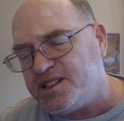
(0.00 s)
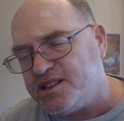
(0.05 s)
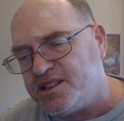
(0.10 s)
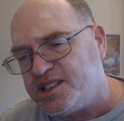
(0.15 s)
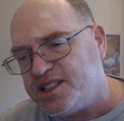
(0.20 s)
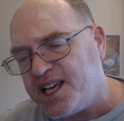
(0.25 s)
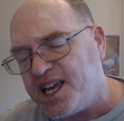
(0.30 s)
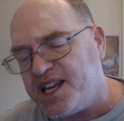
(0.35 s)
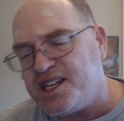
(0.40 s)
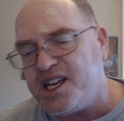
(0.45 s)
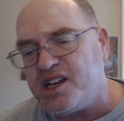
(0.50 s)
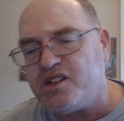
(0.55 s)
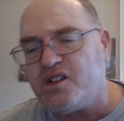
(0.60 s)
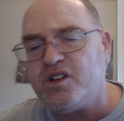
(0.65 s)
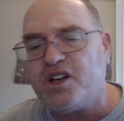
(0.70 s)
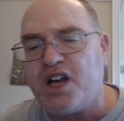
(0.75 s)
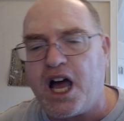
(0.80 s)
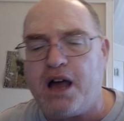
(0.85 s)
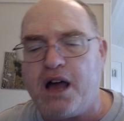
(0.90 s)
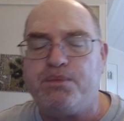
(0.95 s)
San Diego
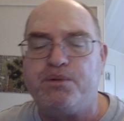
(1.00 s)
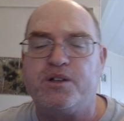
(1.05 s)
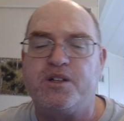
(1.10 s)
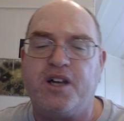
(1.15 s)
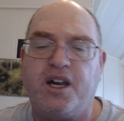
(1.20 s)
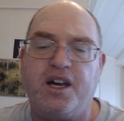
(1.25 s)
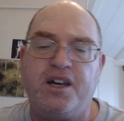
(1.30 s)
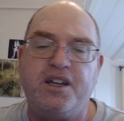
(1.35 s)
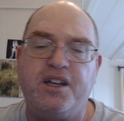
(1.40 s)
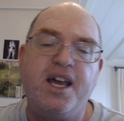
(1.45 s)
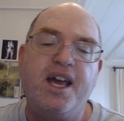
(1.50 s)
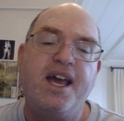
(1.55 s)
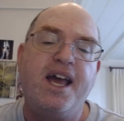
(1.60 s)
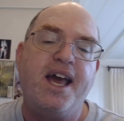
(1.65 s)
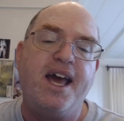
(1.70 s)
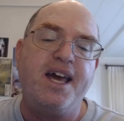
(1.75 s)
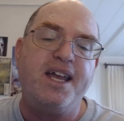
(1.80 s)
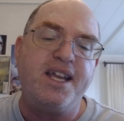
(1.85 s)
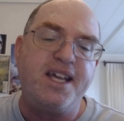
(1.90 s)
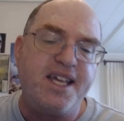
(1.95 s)
Comic Con
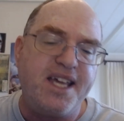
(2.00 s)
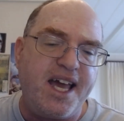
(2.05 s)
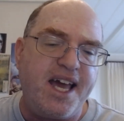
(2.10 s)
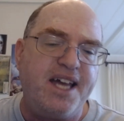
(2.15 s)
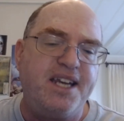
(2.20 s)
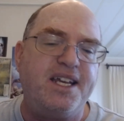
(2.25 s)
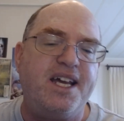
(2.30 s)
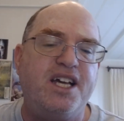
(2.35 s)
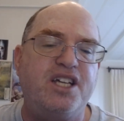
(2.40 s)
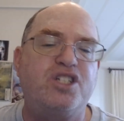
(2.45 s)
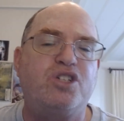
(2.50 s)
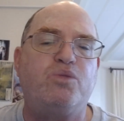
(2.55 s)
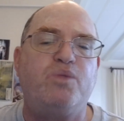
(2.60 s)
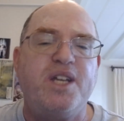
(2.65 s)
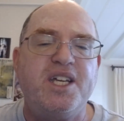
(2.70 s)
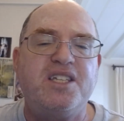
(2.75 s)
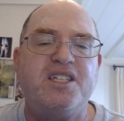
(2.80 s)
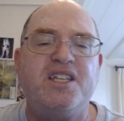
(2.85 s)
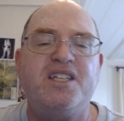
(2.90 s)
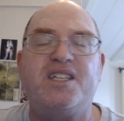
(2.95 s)
and again as
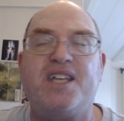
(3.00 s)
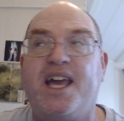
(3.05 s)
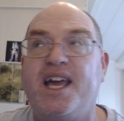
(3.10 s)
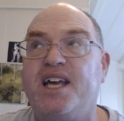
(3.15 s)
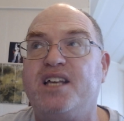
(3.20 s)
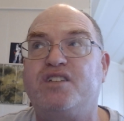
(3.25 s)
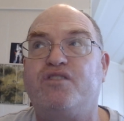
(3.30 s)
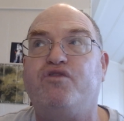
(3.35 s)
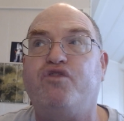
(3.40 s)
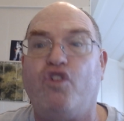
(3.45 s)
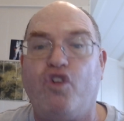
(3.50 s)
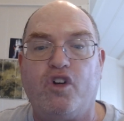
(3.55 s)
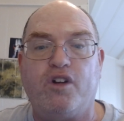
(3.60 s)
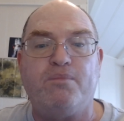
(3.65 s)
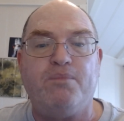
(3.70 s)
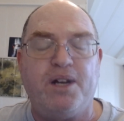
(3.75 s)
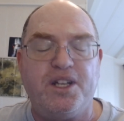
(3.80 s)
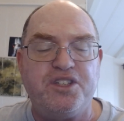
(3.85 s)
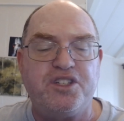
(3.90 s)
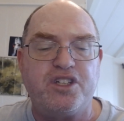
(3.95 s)
recent as 4
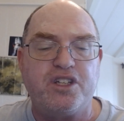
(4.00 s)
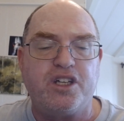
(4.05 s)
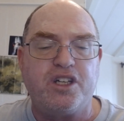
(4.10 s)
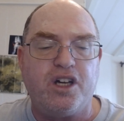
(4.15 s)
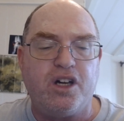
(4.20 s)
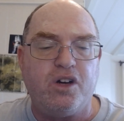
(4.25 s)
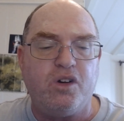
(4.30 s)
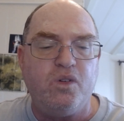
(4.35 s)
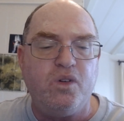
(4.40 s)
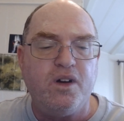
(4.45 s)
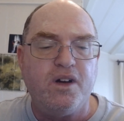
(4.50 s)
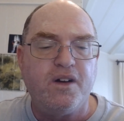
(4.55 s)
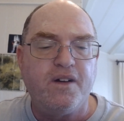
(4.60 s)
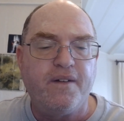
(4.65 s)
months ago